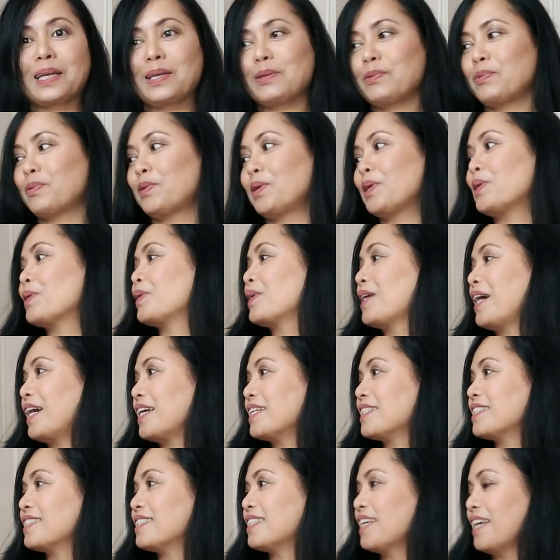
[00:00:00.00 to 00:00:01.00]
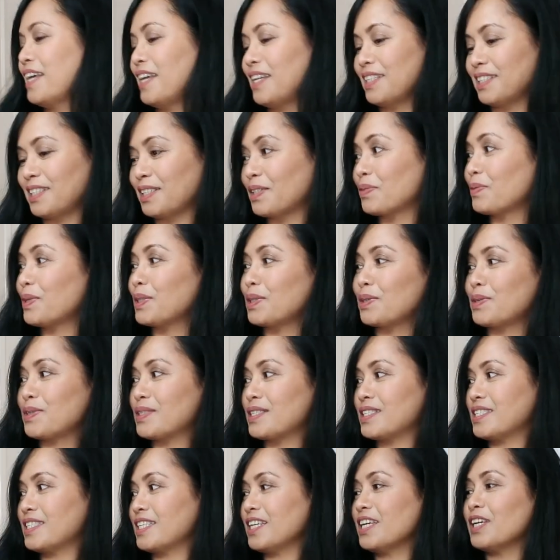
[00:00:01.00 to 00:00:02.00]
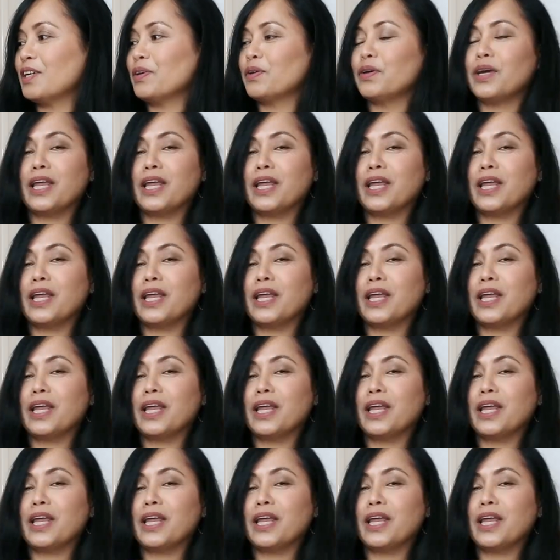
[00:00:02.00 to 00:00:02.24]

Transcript: it for you guys. Just want to see you.